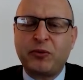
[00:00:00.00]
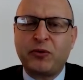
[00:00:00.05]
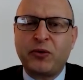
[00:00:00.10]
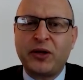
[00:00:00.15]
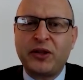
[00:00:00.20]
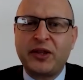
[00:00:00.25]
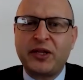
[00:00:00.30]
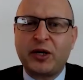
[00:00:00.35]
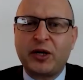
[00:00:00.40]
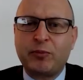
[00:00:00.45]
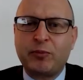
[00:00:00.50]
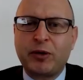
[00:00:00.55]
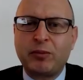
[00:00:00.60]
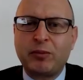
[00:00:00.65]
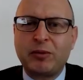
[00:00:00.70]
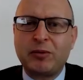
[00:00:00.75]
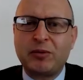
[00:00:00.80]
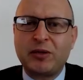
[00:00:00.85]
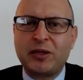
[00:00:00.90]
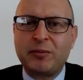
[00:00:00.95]
point that I'll
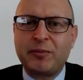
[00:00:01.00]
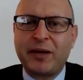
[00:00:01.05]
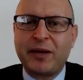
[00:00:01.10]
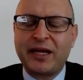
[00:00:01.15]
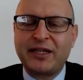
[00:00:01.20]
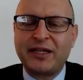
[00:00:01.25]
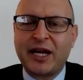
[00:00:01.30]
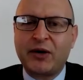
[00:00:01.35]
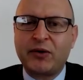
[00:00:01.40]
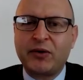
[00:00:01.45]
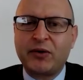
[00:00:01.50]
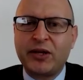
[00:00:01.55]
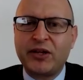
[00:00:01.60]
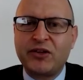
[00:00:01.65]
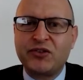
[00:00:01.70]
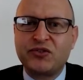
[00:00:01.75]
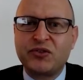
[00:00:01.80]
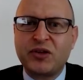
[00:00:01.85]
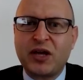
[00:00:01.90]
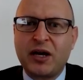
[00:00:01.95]
probably make, Darryl,
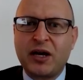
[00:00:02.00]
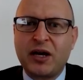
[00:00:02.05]
is